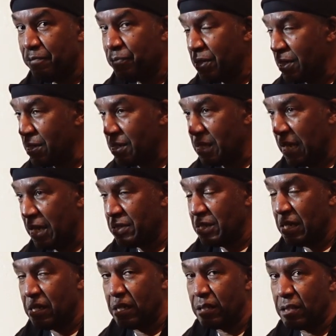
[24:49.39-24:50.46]
You just can't say
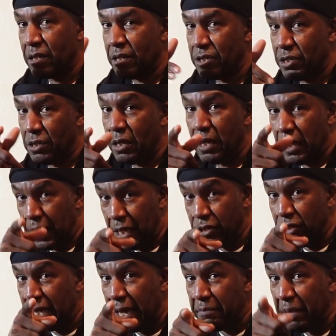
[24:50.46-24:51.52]
nothing because again, you
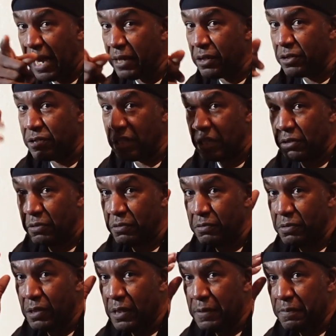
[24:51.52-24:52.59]
got biters that'll
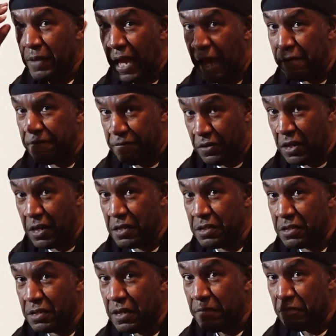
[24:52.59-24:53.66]
have
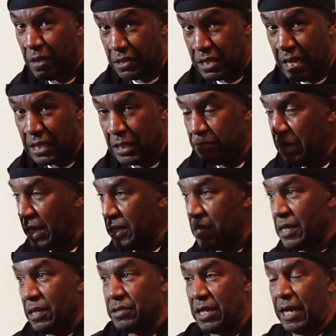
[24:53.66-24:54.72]
funds and take them
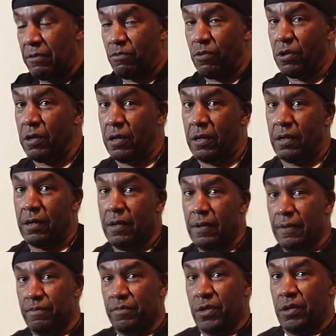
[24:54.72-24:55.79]
ideas and run,
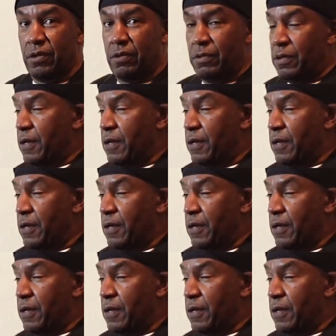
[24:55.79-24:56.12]
you know.